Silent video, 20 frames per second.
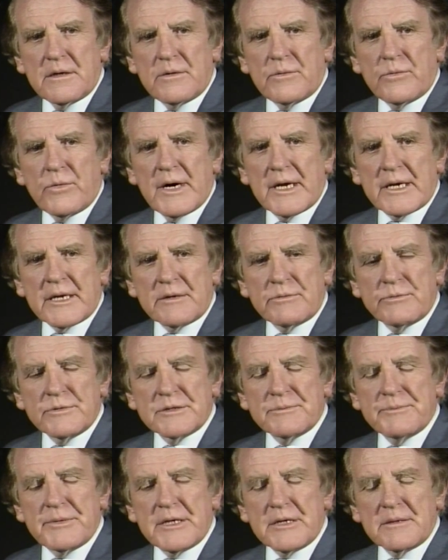While it
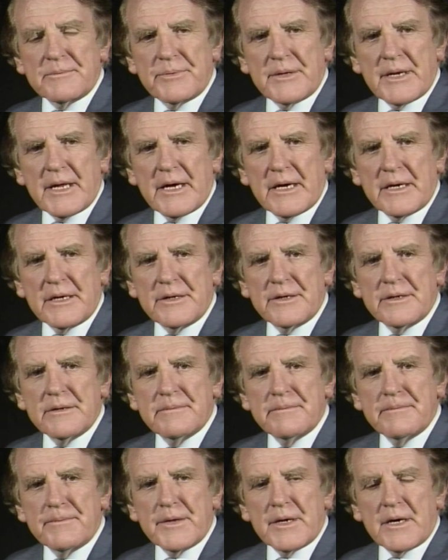was being played,
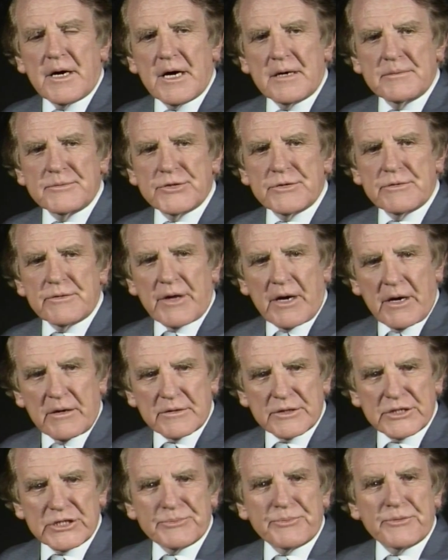I'm sure the
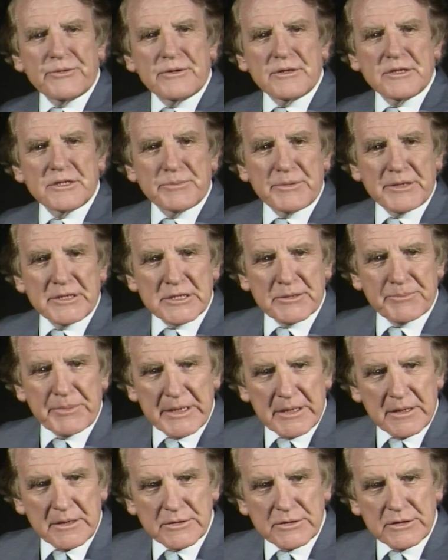Holy Spirit has been
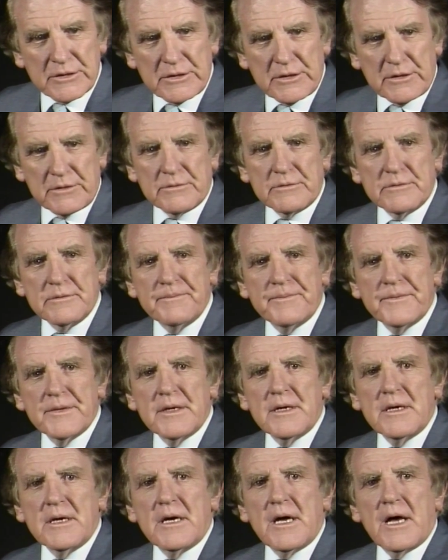speaking to you
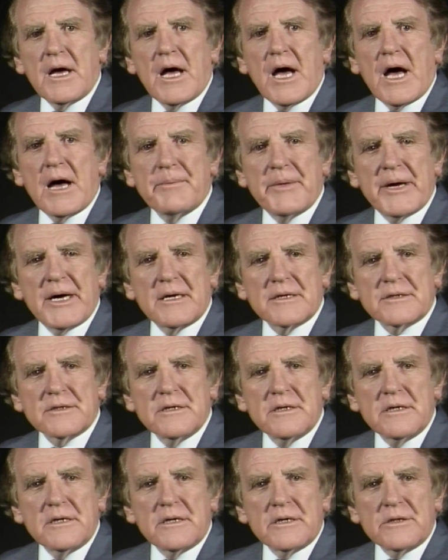about
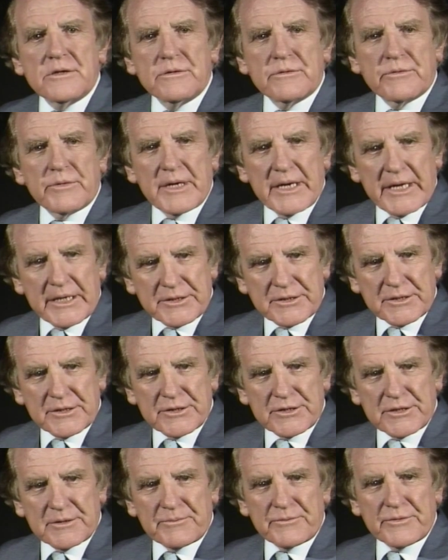your
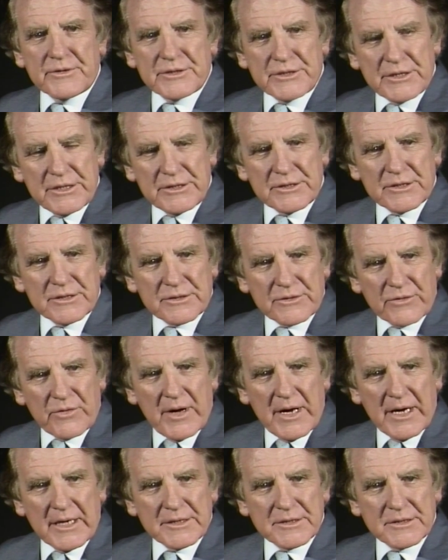relationship with Jesus
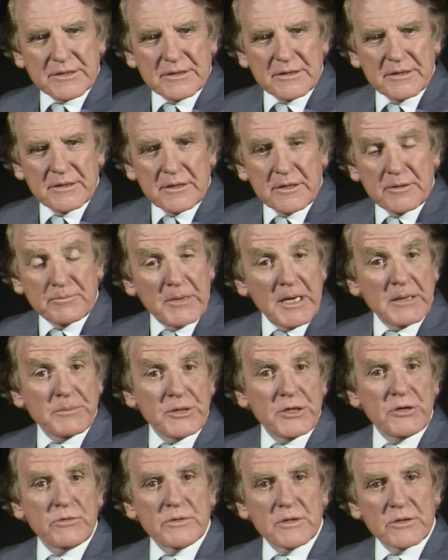Christ.
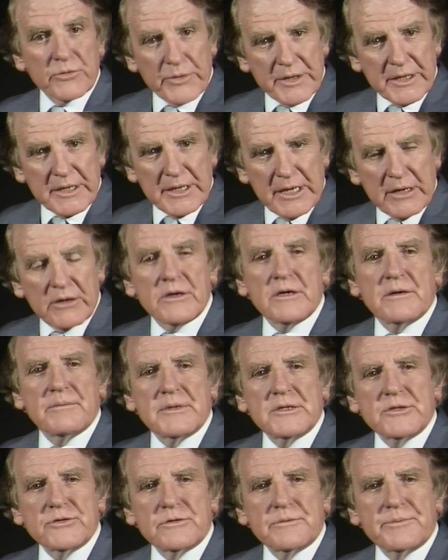Maybe you already know
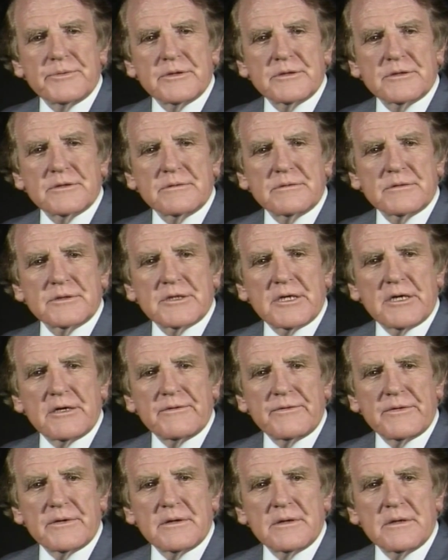him as your personal
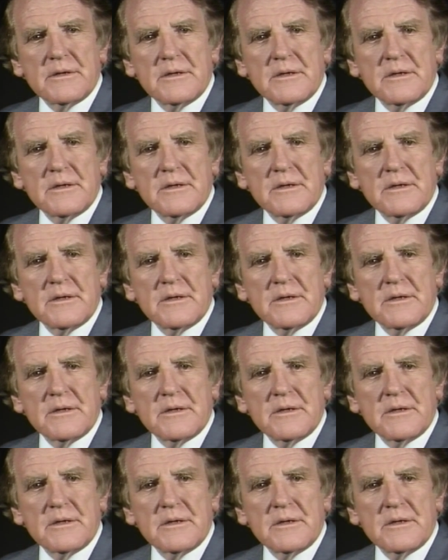Savior.